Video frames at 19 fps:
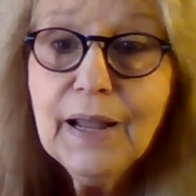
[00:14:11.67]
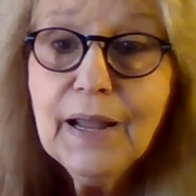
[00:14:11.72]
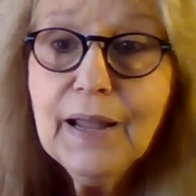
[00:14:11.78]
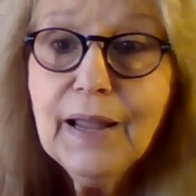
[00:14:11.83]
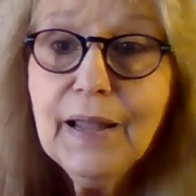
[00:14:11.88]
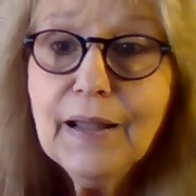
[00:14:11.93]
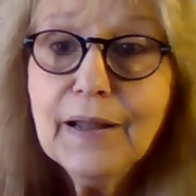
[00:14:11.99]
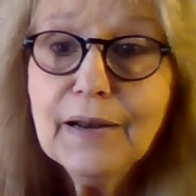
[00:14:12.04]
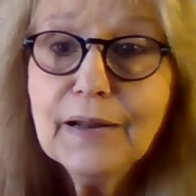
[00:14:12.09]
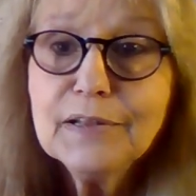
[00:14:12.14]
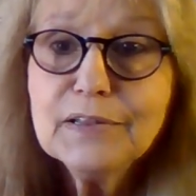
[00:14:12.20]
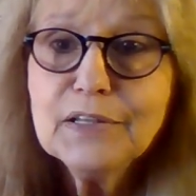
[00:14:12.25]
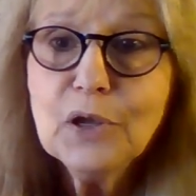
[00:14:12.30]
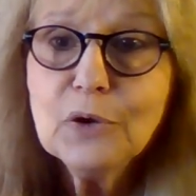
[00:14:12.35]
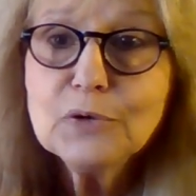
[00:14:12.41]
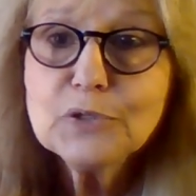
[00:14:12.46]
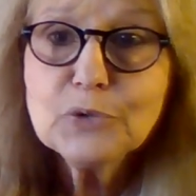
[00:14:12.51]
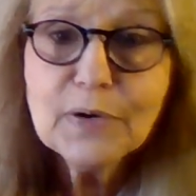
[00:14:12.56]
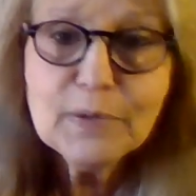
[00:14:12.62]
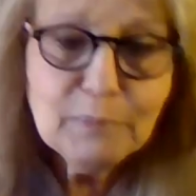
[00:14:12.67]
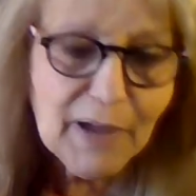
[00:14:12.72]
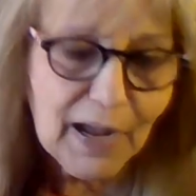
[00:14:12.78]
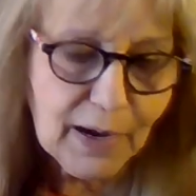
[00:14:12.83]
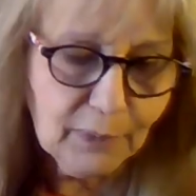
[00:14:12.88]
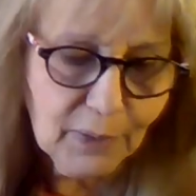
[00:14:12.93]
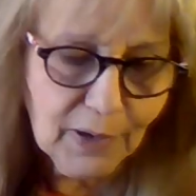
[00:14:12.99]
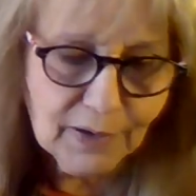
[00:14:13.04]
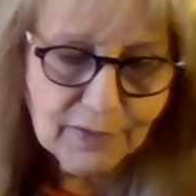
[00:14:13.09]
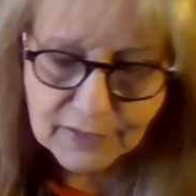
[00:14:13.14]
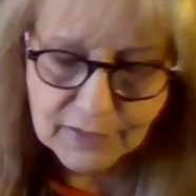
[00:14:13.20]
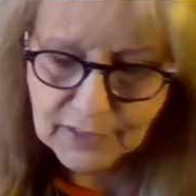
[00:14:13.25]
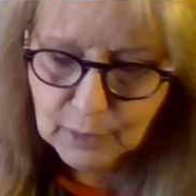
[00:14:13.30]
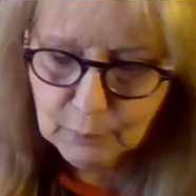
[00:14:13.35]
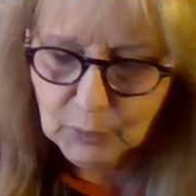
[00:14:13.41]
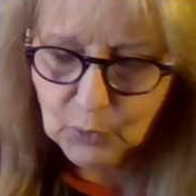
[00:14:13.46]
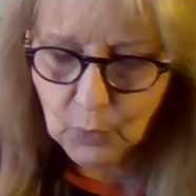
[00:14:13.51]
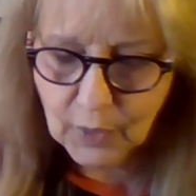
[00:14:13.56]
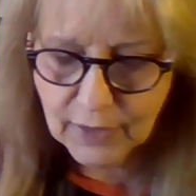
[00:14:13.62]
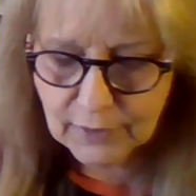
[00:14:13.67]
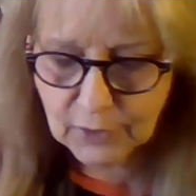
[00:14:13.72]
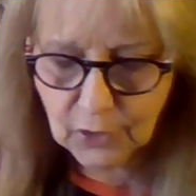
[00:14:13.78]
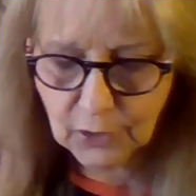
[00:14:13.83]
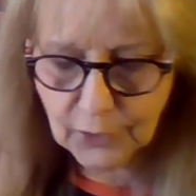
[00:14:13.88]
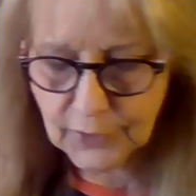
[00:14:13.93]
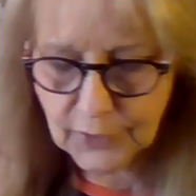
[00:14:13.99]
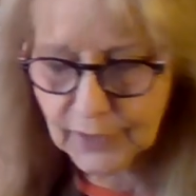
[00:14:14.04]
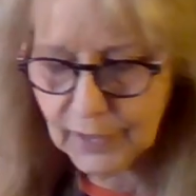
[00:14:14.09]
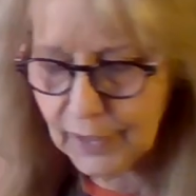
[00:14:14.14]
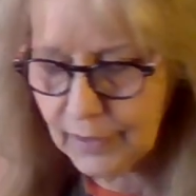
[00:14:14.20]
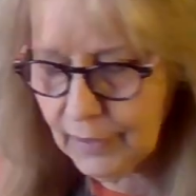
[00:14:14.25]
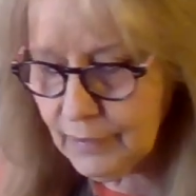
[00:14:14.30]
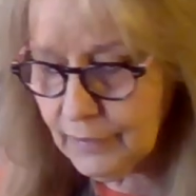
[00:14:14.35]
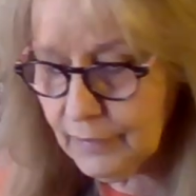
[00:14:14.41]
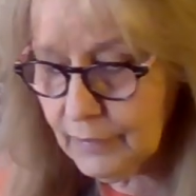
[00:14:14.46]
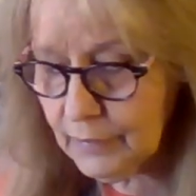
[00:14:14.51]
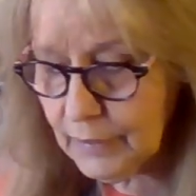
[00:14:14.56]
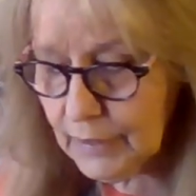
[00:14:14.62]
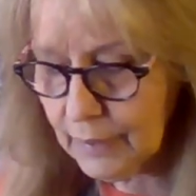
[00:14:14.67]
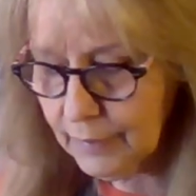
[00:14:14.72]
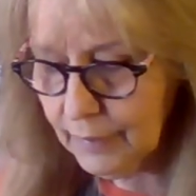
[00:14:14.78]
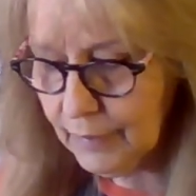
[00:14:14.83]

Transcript: and it goes right back around to the number one card again.